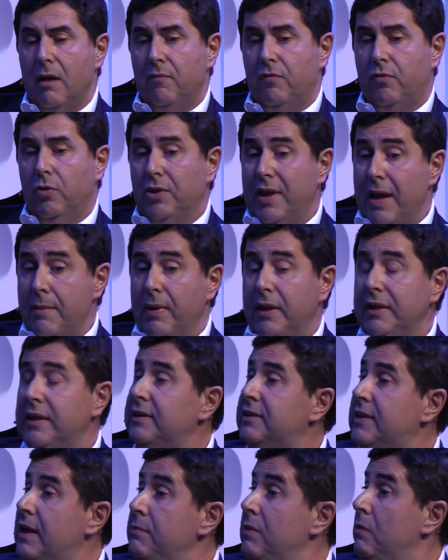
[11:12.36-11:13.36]
For them, at
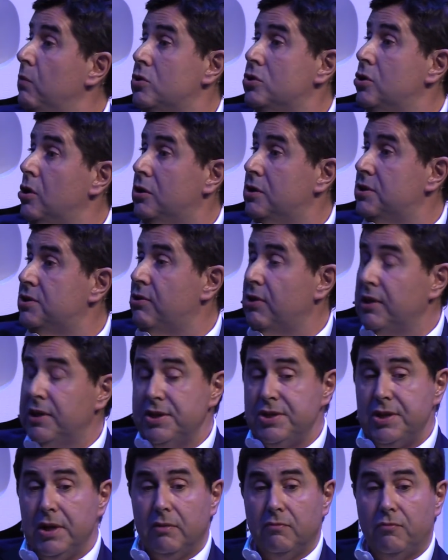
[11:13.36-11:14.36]
that time, it was not
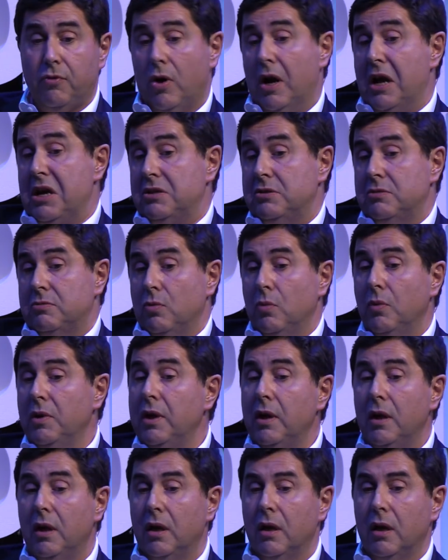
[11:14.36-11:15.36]
strategic. For us,
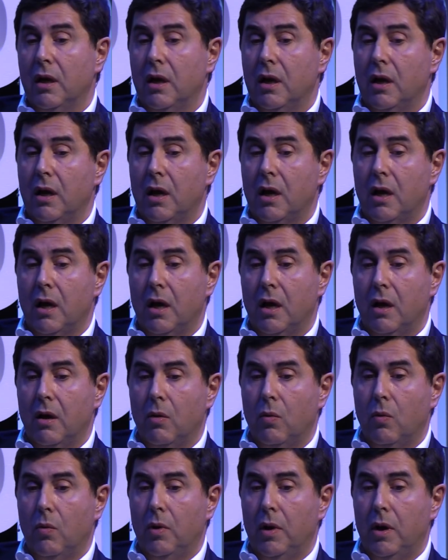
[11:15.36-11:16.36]
we
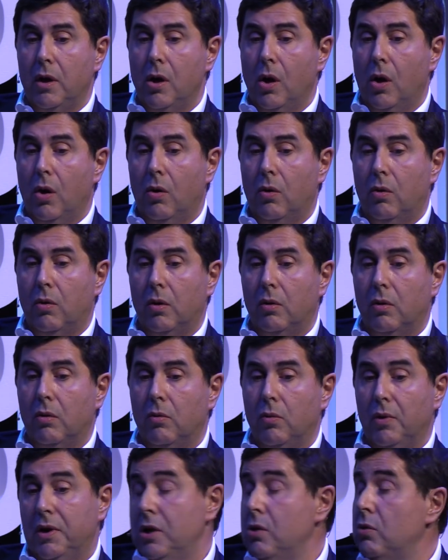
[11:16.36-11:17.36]

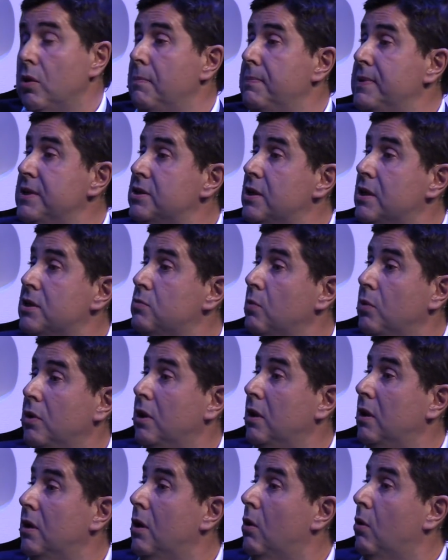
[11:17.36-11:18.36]
knew the business,
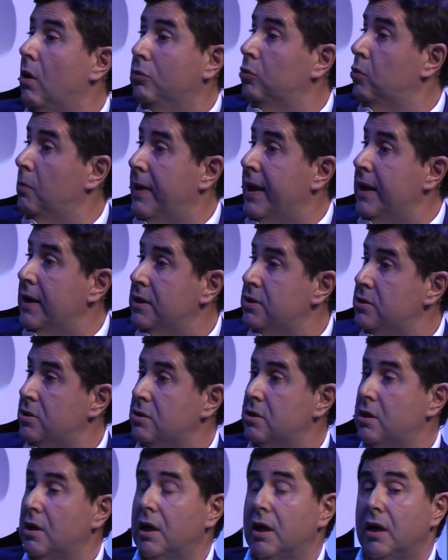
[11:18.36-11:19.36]
we know how to
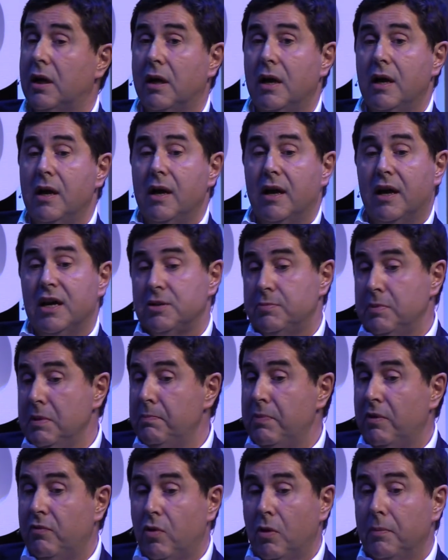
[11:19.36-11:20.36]
manage, has been
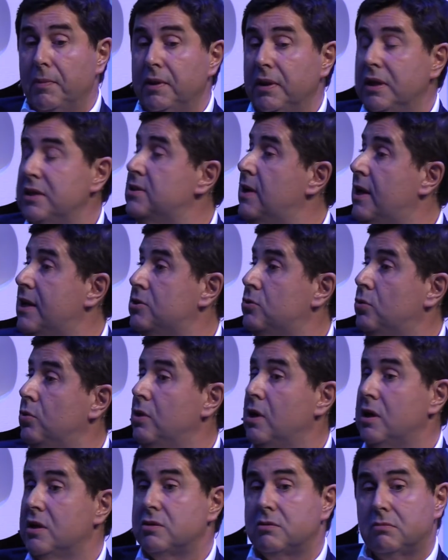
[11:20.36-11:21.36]
performing these last 2
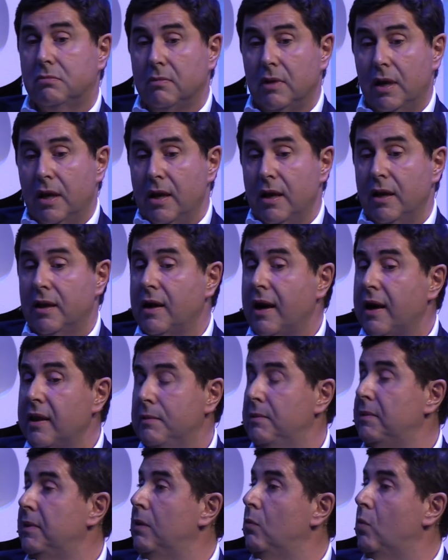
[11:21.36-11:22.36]
years
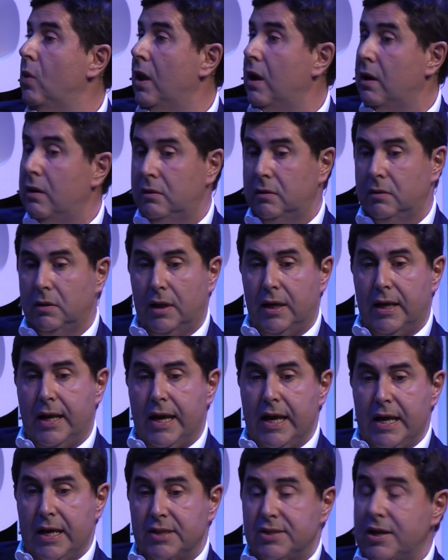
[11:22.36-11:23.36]
incredibly well.
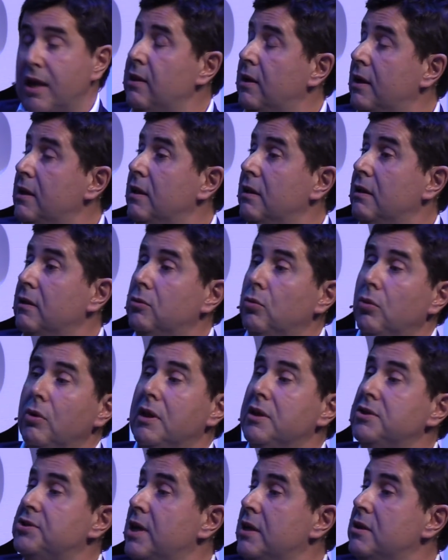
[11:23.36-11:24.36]
Suddenly, in TUI,
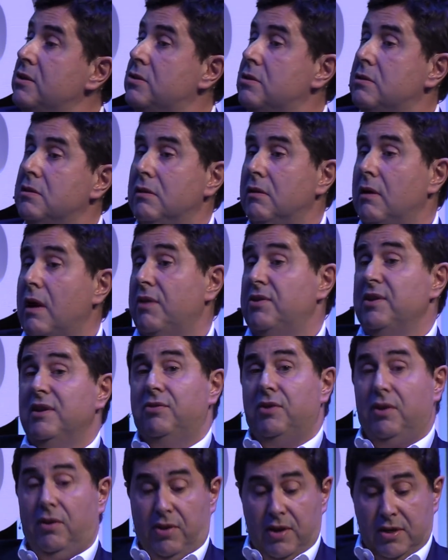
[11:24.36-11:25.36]
they changed. I
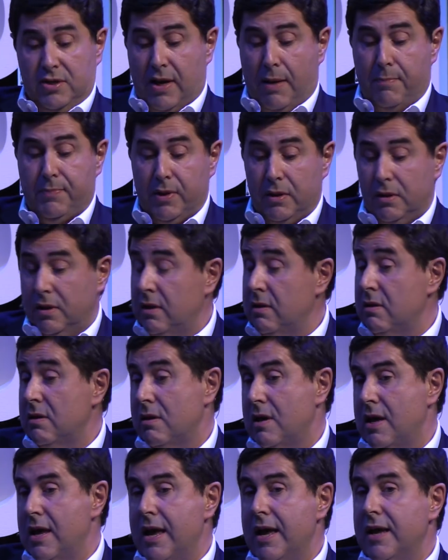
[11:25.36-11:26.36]
think 3 things happened.